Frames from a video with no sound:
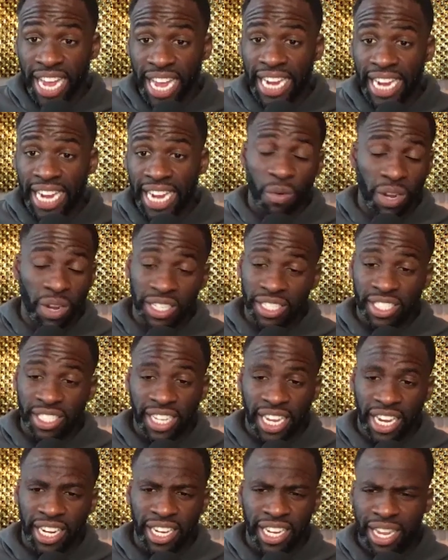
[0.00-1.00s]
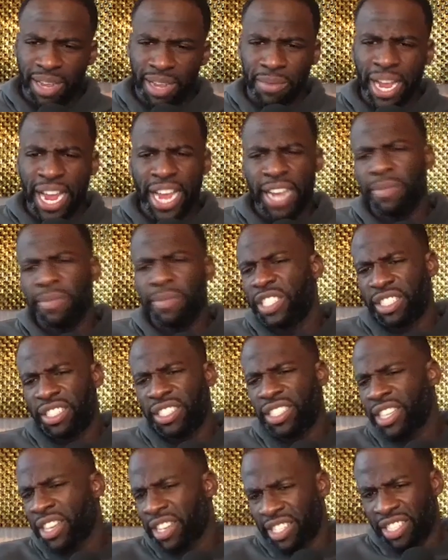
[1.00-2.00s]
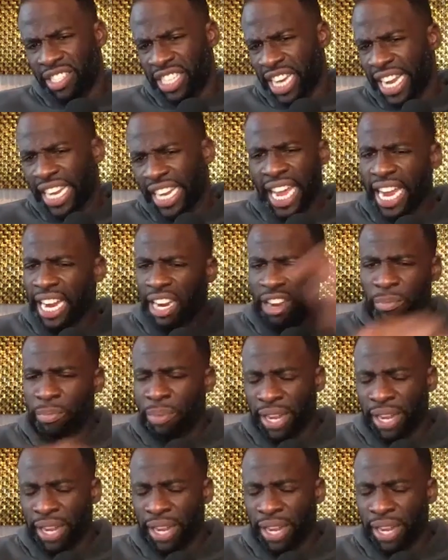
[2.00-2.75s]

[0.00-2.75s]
Like, there's no one telling him, hey, JK,